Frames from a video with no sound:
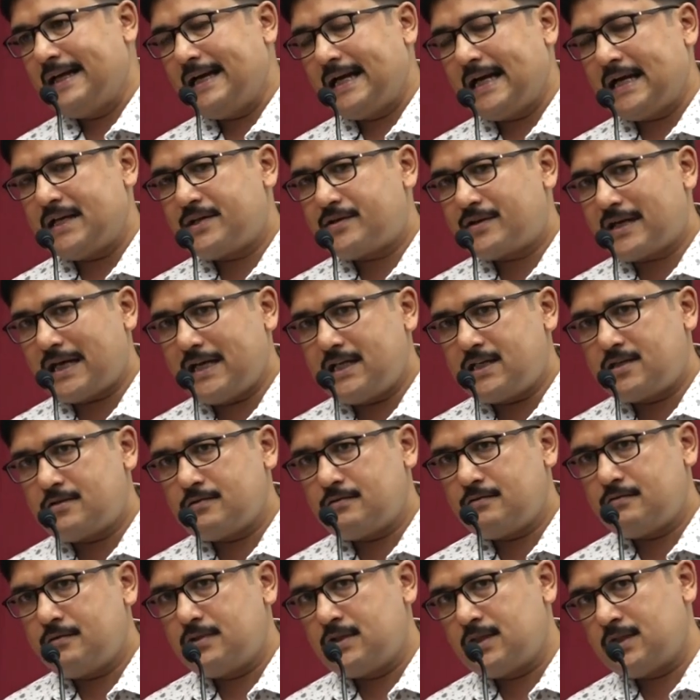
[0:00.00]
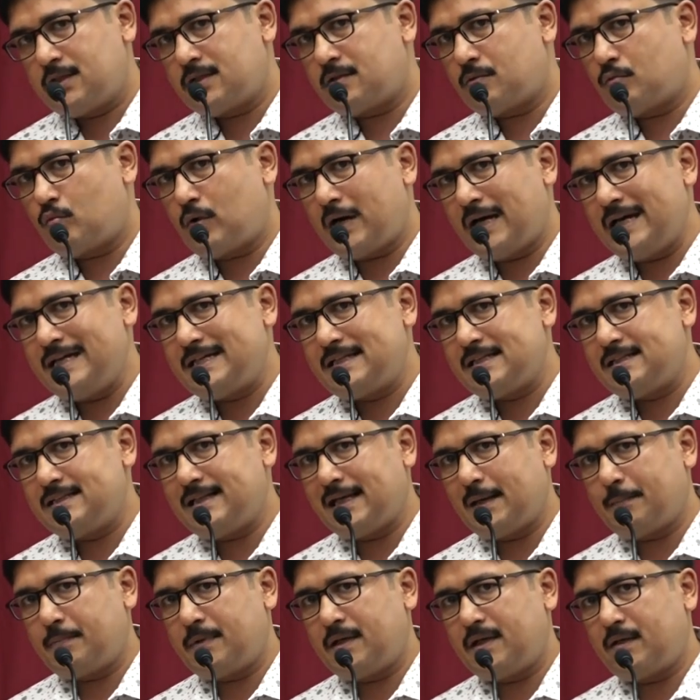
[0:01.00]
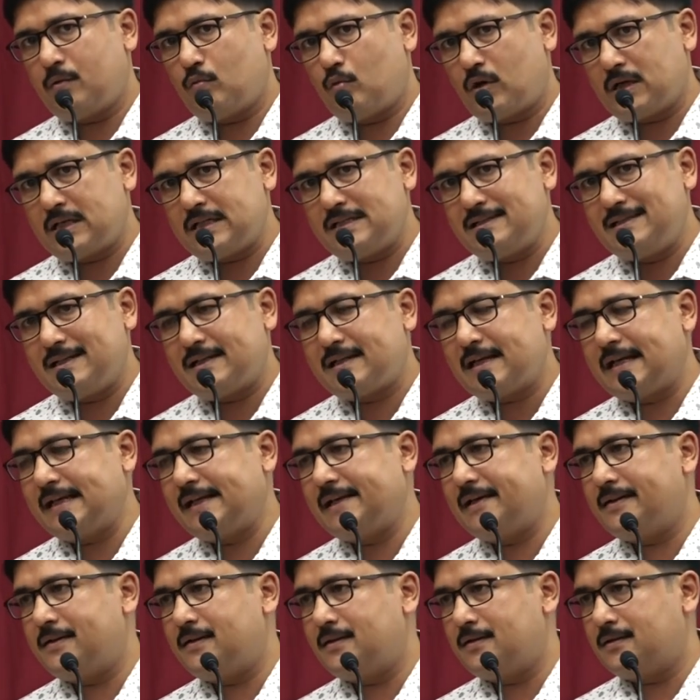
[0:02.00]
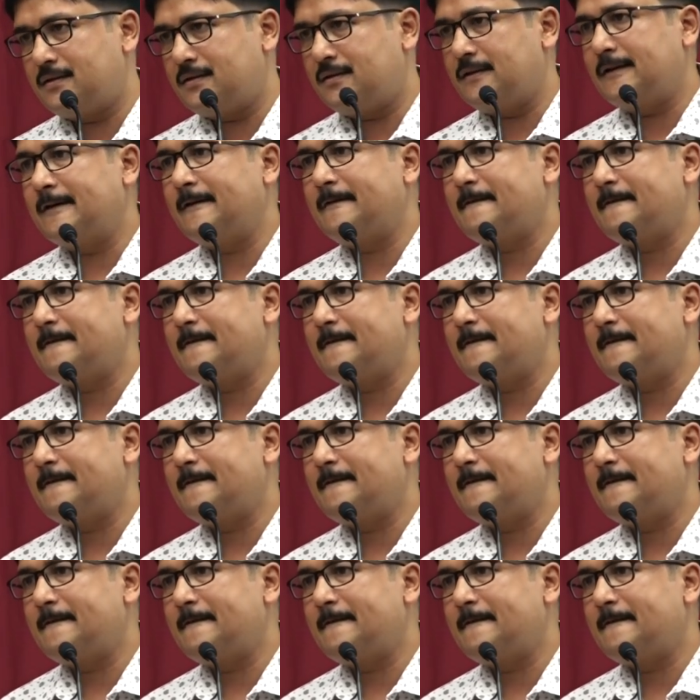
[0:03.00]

and try to learn why it is happening, what is that I can learn.